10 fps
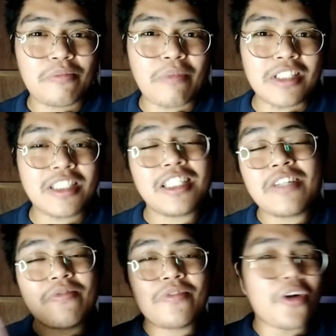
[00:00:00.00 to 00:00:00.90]

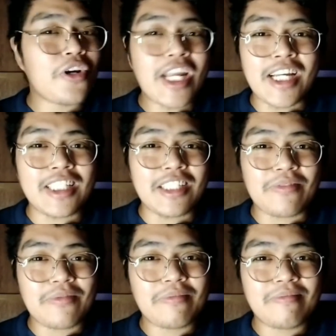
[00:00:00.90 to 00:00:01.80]
Positive or negative?
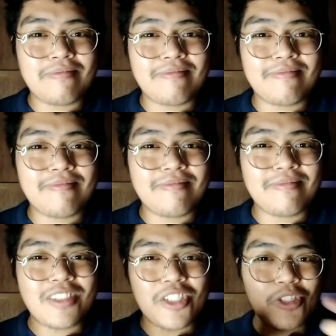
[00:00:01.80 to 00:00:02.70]

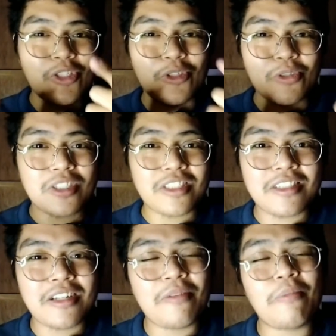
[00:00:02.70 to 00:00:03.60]
You
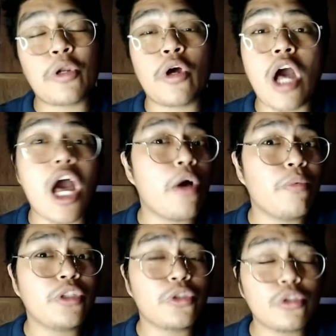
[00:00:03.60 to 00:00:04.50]
choose. Pero I
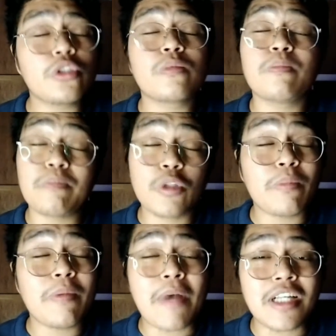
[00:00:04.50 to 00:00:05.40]
will choose to
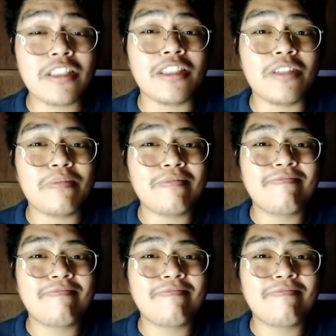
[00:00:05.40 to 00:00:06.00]
be positive.